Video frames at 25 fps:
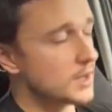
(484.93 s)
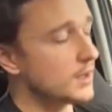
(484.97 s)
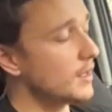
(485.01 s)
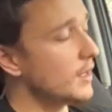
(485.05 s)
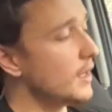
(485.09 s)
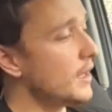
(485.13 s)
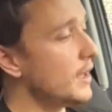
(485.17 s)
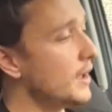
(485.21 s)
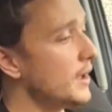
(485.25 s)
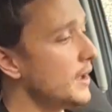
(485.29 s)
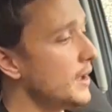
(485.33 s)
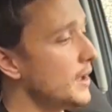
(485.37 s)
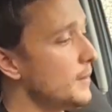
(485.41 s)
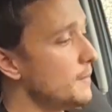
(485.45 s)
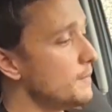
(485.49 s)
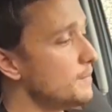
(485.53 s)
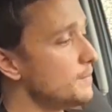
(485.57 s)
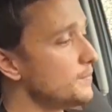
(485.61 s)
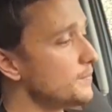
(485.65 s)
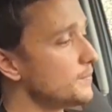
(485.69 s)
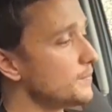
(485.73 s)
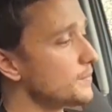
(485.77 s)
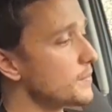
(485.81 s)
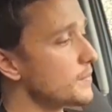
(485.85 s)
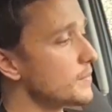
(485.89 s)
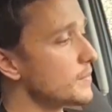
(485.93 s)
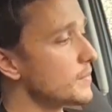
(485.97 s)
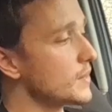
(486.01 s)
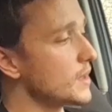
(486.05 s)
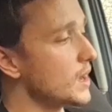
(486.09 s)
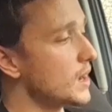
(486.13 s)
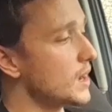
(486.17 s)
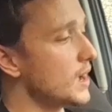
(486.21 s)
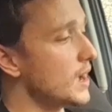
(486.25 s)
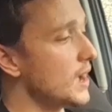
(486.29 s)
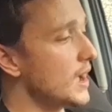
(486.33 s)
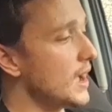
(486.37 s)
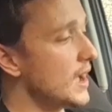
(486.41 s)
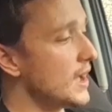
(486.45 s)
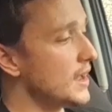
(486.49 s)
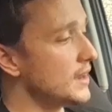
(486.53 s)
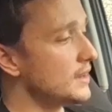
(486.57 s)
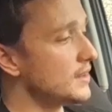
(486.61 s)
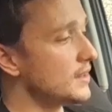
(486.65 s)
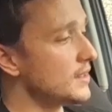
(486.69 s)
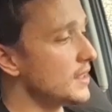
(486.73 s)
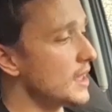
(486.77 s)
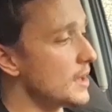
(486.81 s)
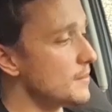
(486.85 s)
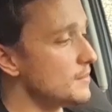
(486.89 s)
and
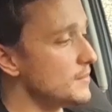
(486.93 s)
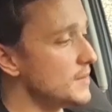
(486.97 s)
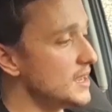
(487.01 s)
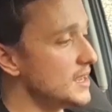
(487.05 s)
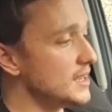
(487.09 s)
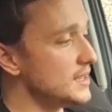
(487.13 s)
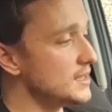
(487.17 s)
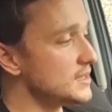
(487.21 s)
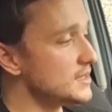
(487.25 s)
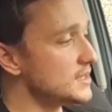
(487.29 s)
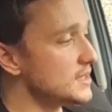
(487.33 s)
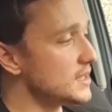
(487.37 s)
that means